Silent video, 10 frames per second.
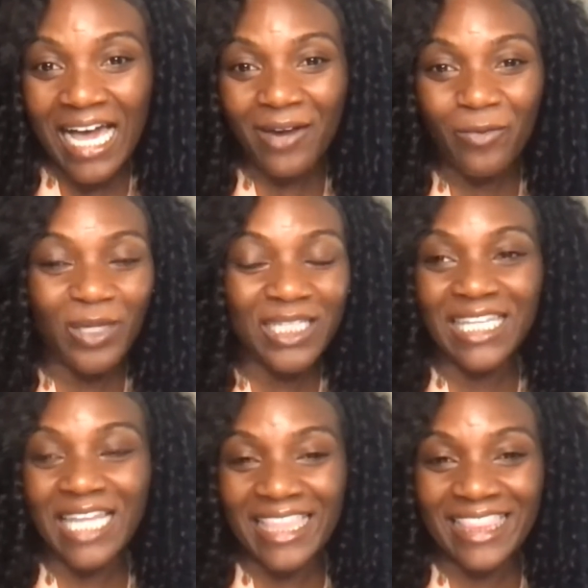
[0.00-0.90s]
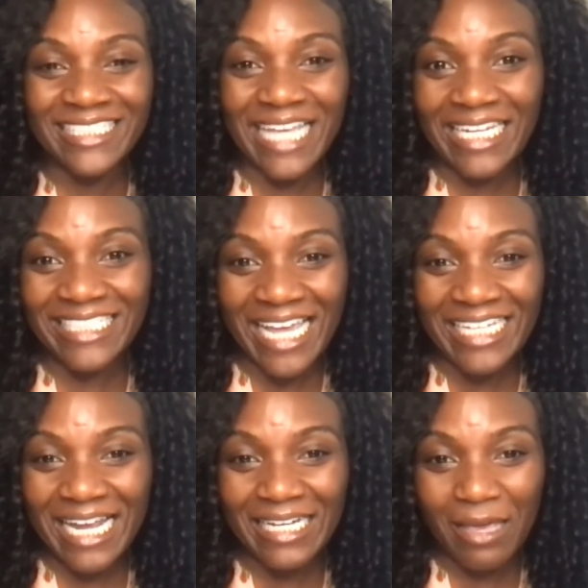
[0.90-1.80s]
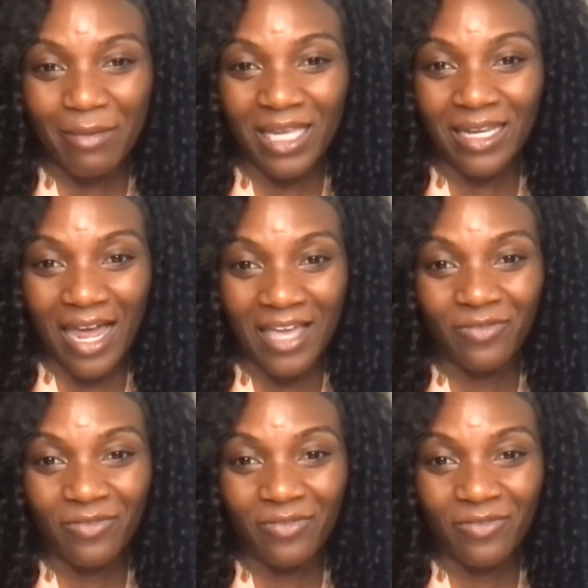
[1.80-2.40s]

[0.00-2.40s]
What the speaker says: I really like the day-to-day dynamic life